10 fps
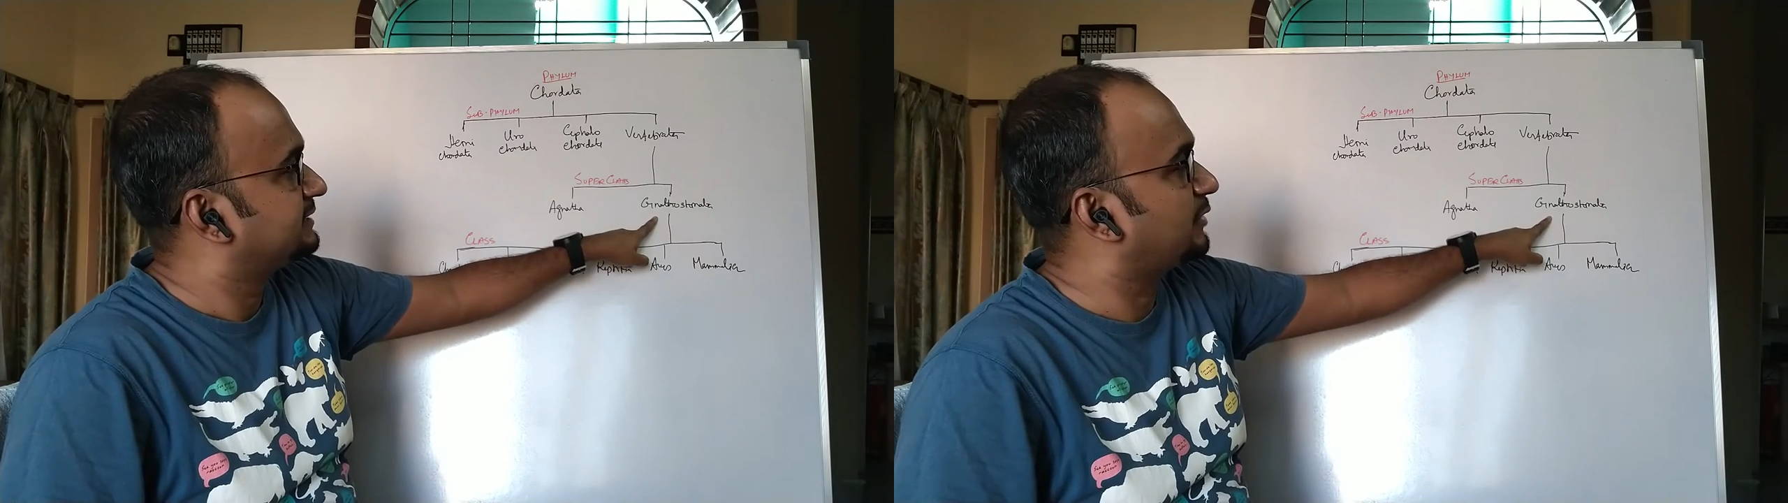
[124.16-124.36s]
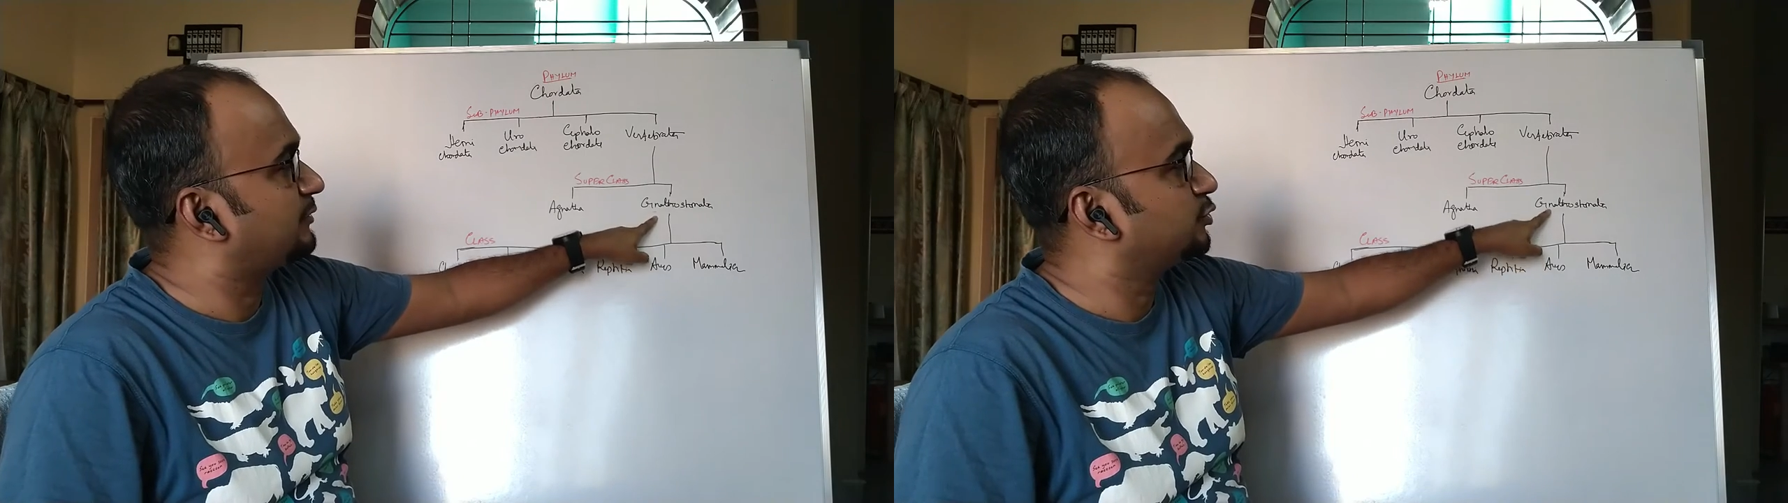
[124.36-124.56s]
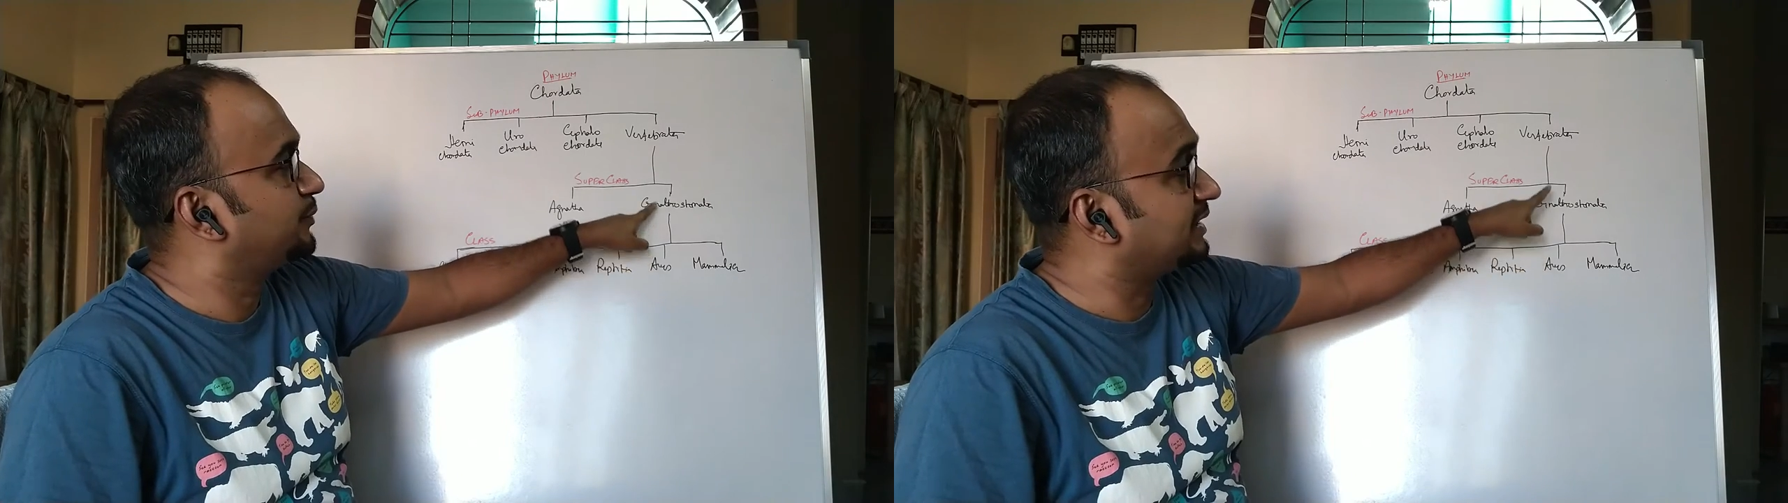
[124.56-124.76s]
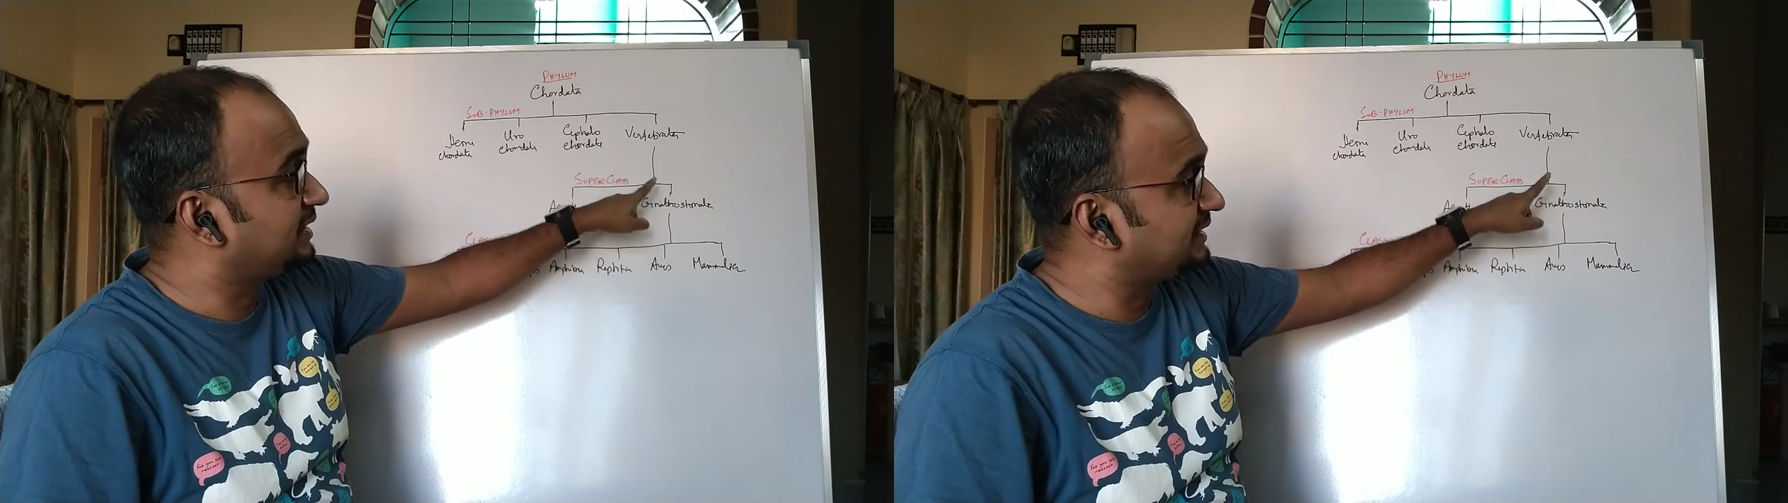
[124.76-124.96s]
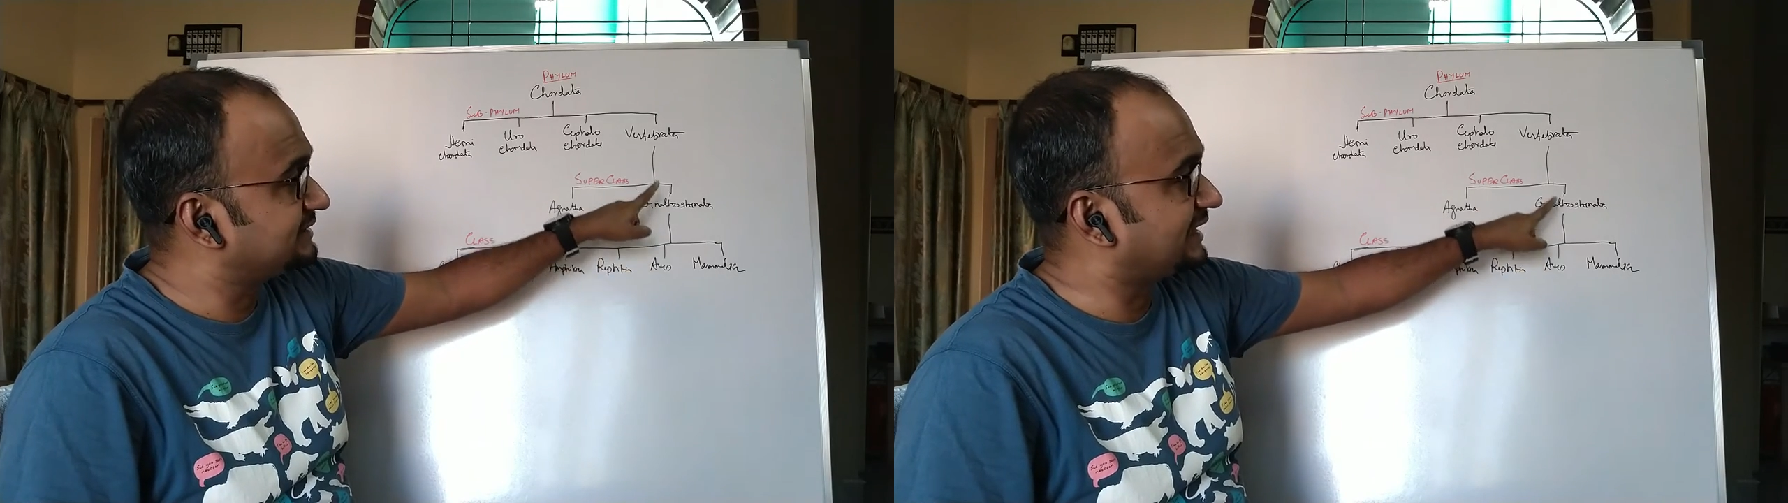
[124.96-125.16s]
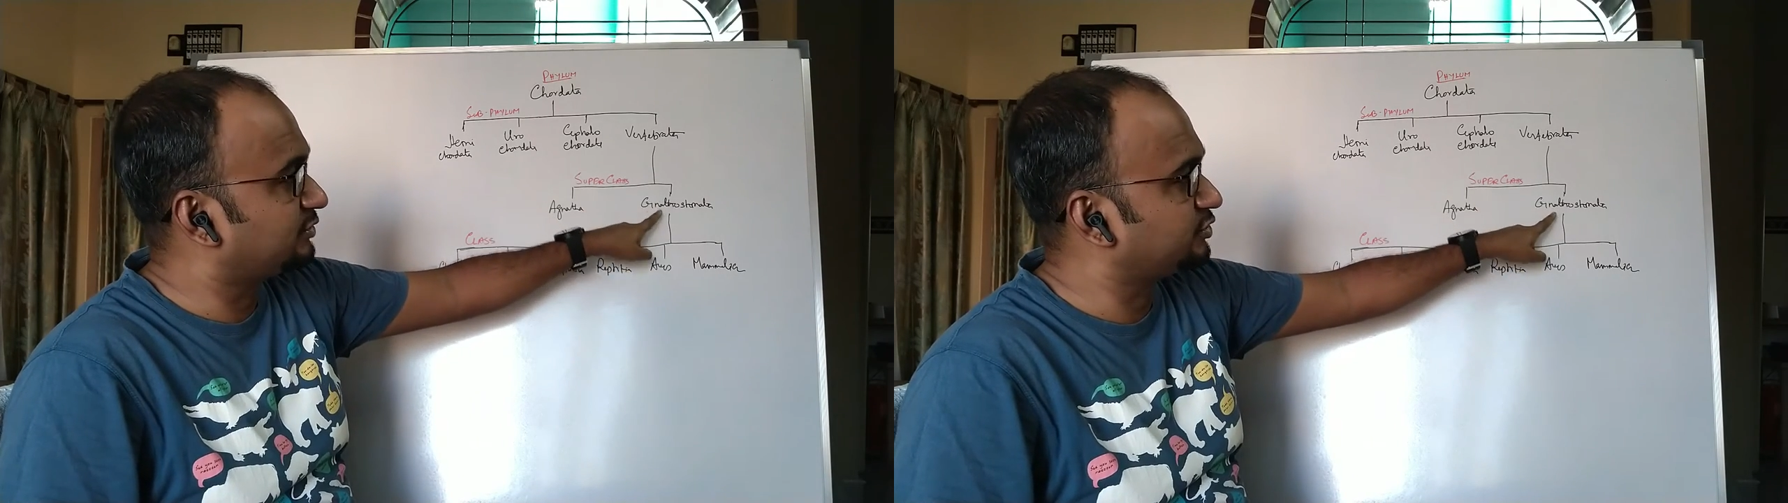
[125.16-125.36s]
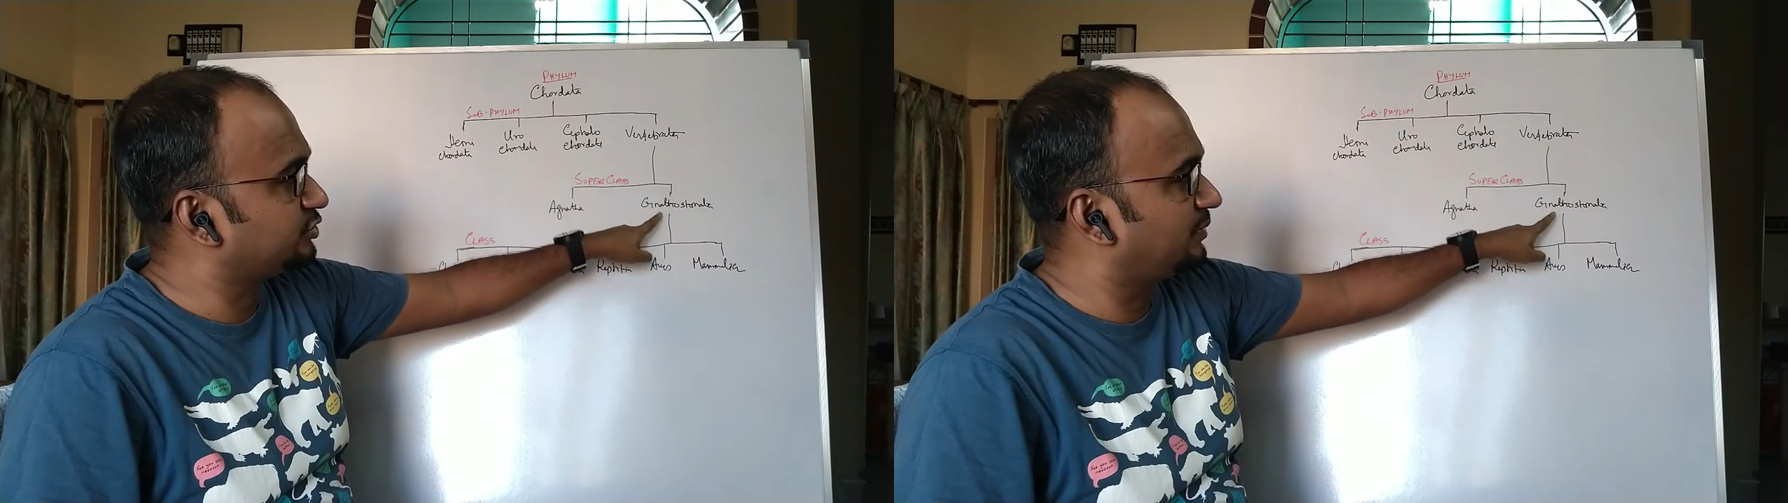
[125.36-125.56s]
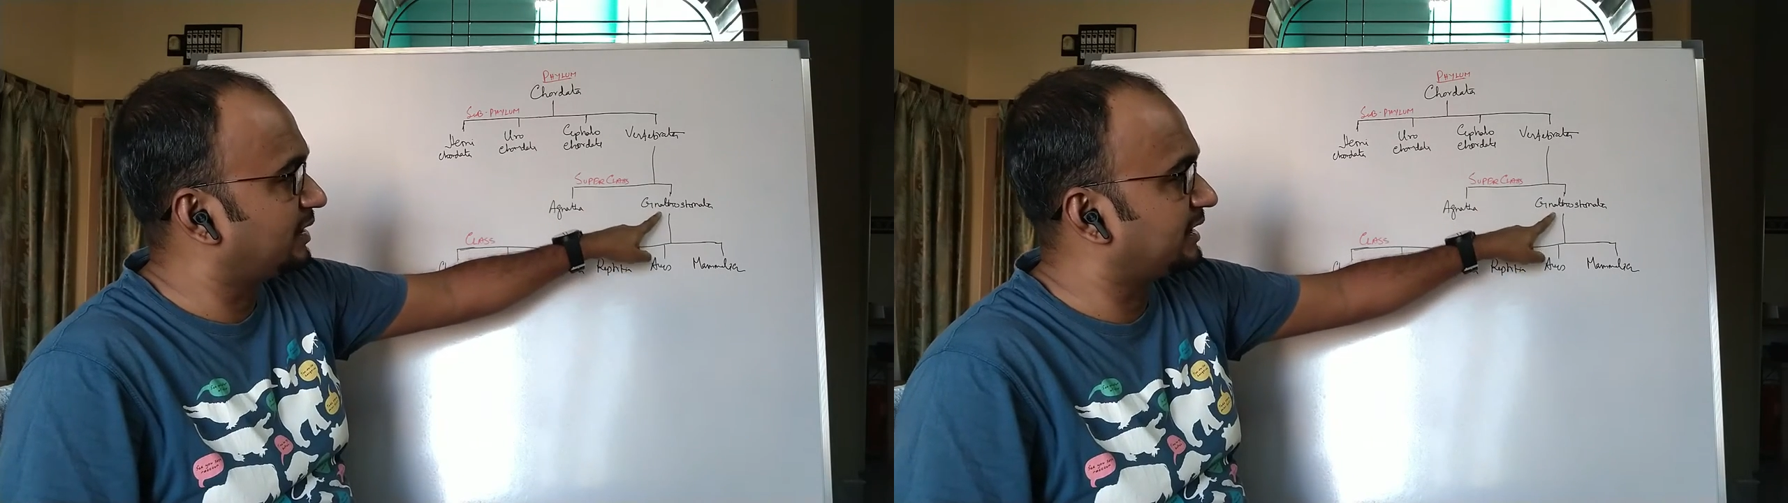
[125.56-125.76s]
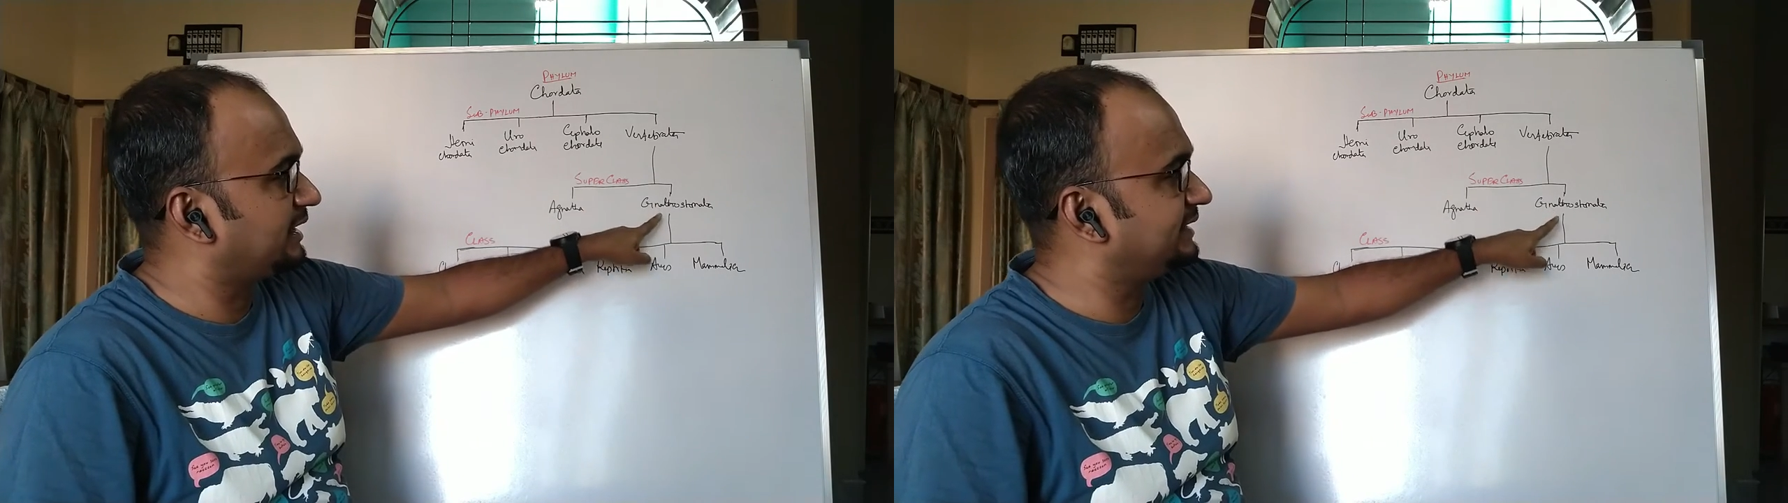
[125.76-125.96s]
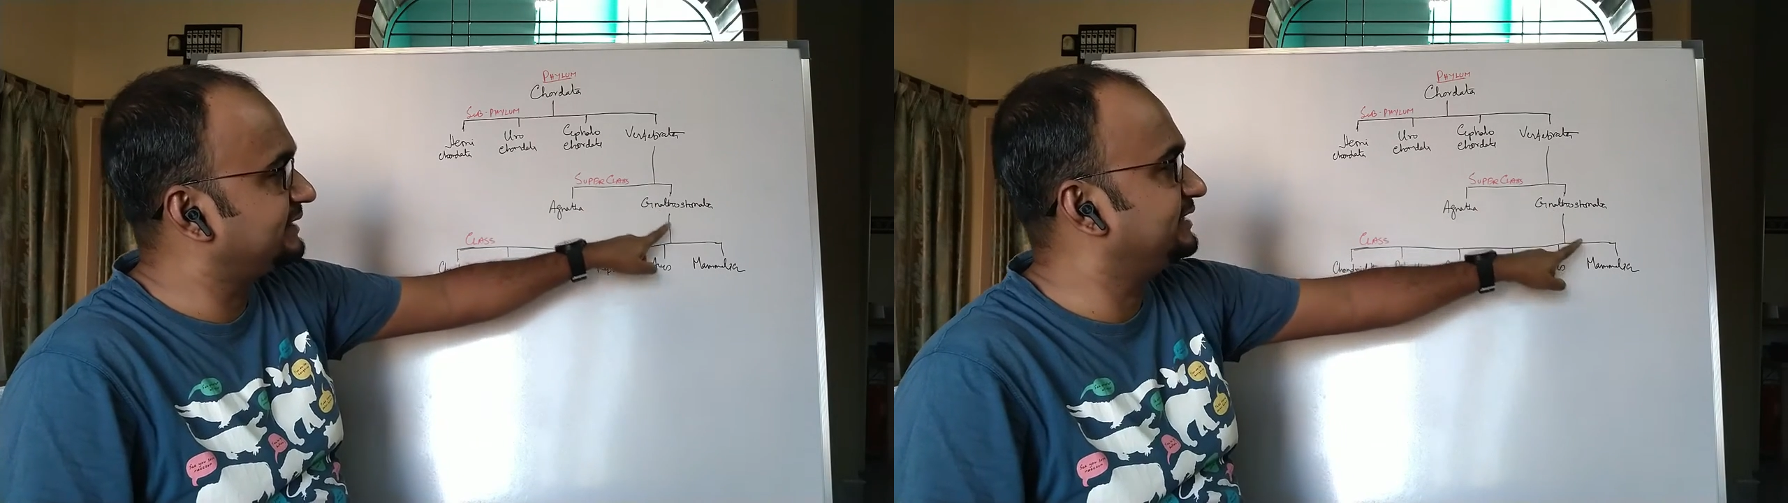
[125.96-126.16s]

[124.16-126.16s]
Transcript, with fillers: Sub superclass gnathostomata is